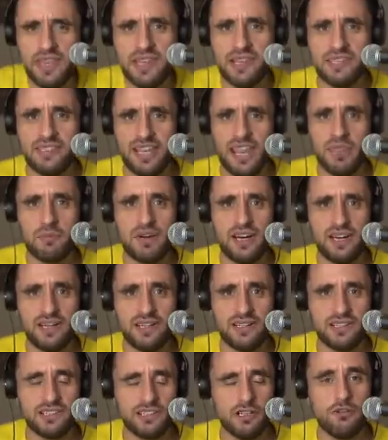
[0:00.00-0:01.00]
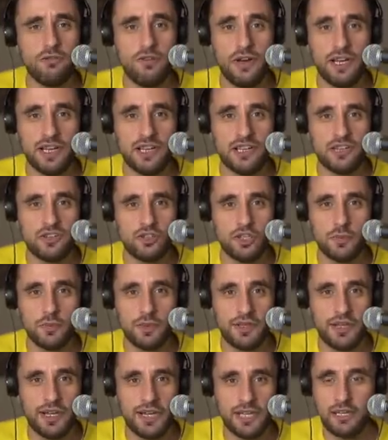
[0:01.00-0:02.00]
celebrated is so fucking
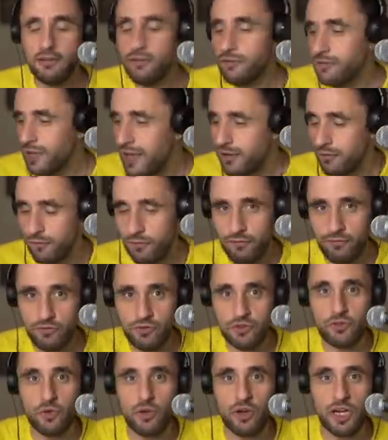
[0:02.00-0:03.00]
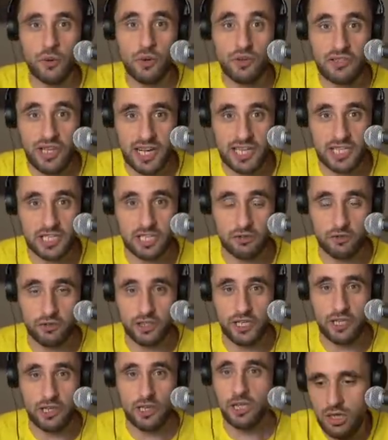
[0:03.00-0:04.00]
stupid. Like if that story was actually
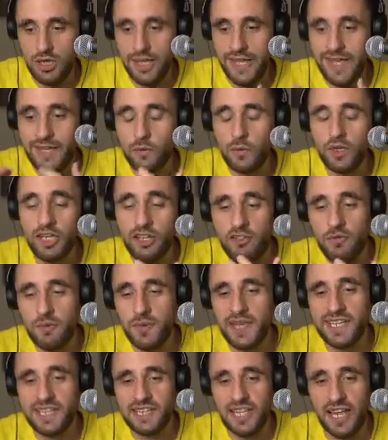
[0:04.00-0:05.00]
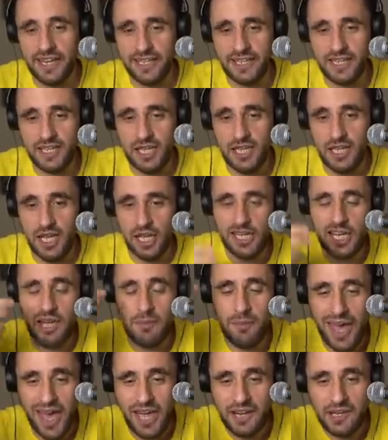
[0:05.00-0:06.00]
real, it would have been like a
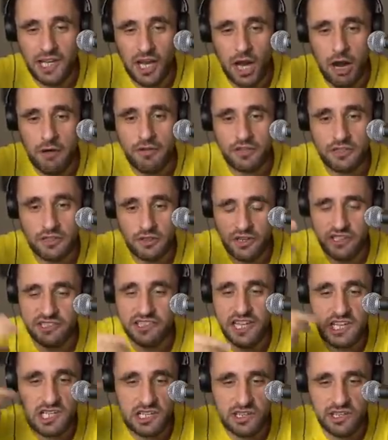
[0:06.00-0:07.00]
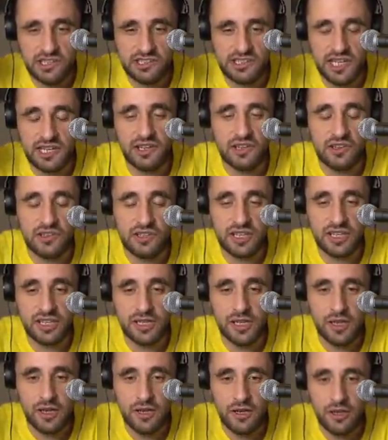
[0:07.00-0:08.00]
commanding officer essentially sentencing
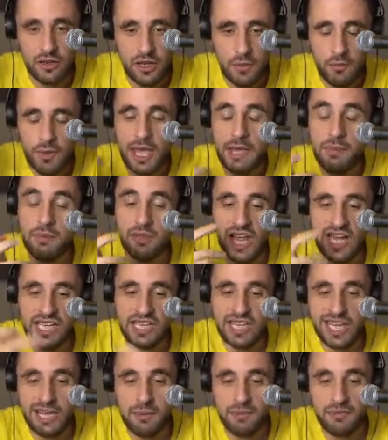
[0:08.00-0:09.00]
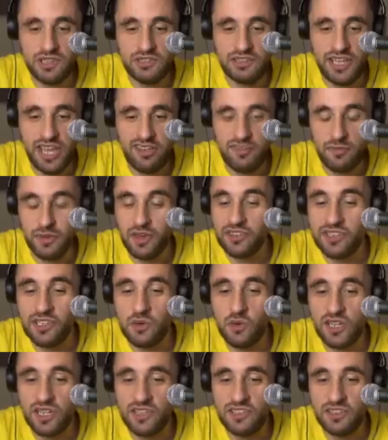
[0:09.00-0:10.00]
the people under him to death because he
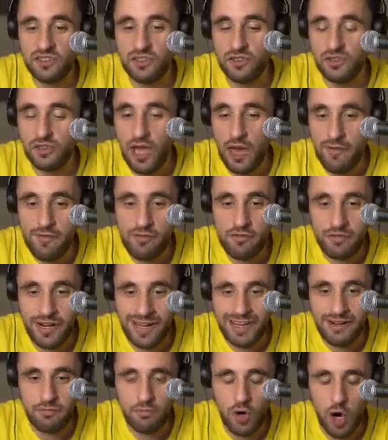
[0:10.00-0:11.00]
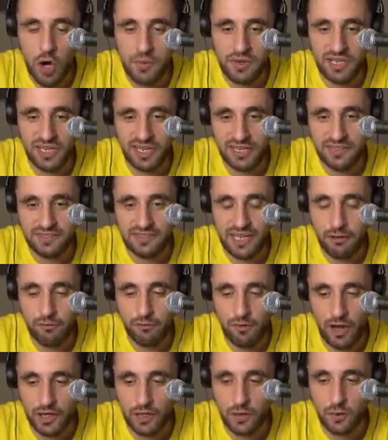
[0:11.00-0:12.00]
wanted to have a Reddit moment and say
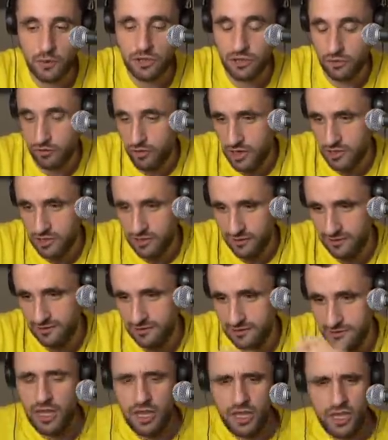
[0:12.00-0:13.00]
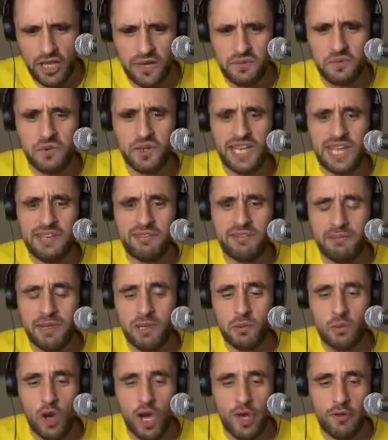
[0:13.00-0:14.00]
fuck you to the Russians. It wouldn't even be
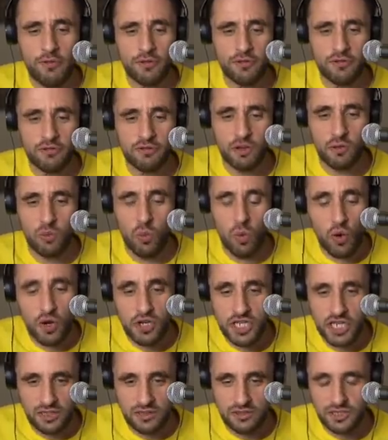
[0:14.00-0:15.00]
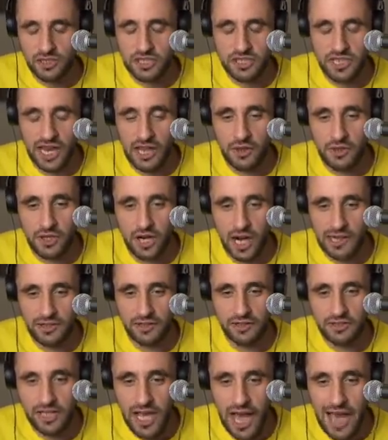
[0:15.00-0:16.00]
worth it for a warship to shell an
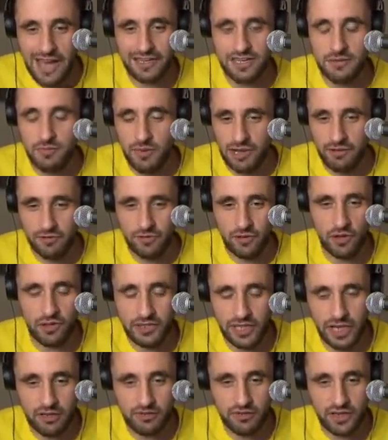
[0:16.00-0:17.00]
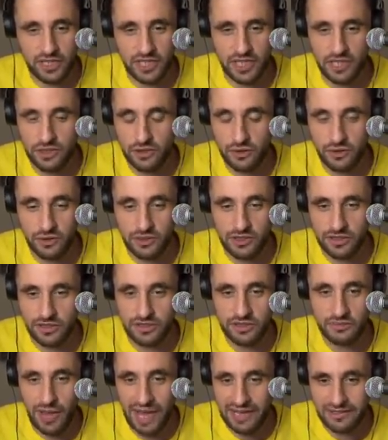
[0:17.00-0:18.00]
island guarded by 13 fucking dudes and
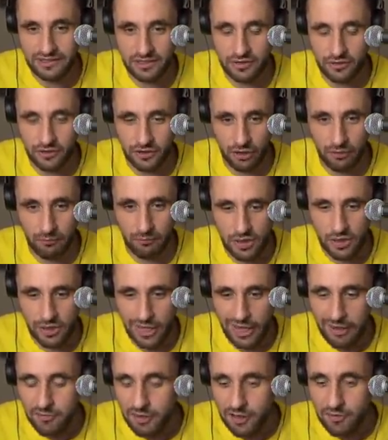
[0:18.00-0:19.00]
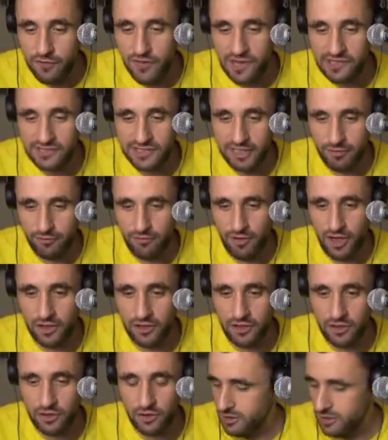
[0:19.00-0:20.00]
just massacre them, even if they said
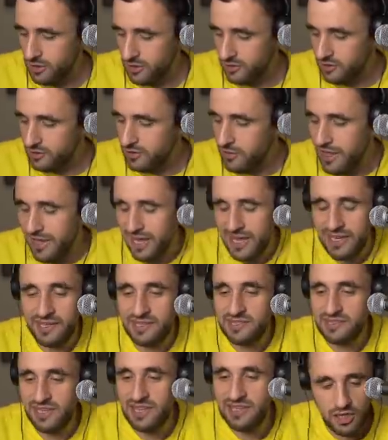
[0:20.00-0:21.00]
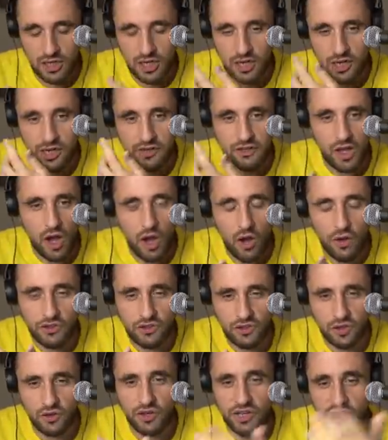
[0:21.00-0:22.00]
fuck you. It doesn't make any sense. And the whole
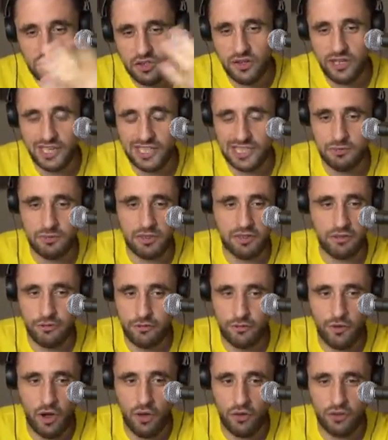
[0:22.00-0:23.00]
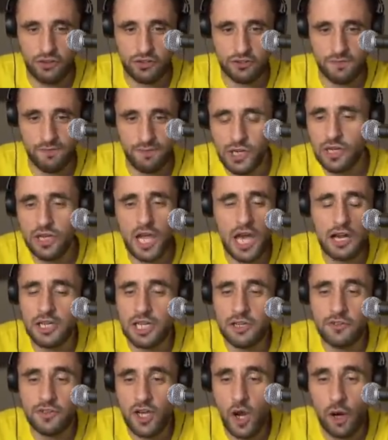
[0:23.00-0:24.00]
story turned out to be false. I don't
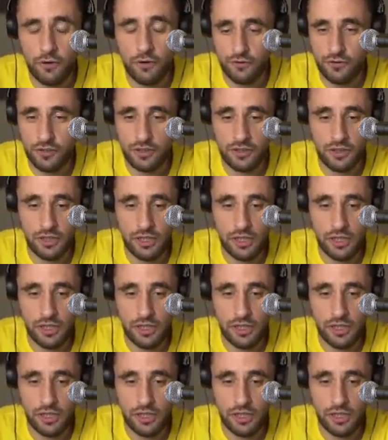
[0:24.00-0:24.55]
even know if the